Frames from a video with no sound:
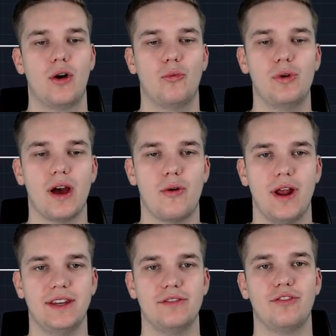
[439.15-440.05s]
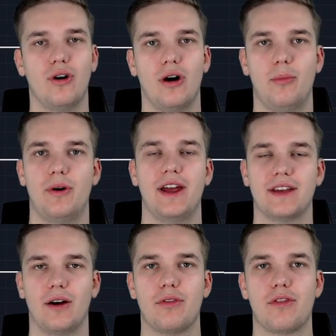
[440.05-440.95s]
we are ready for a
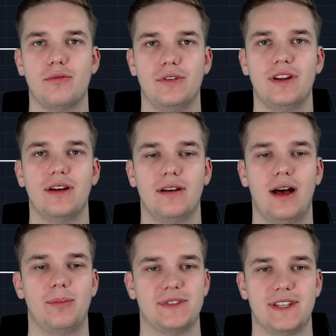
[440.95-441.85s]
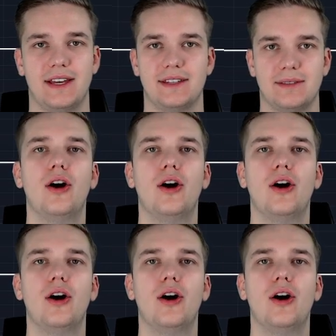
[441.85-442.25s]
breakout through the upside.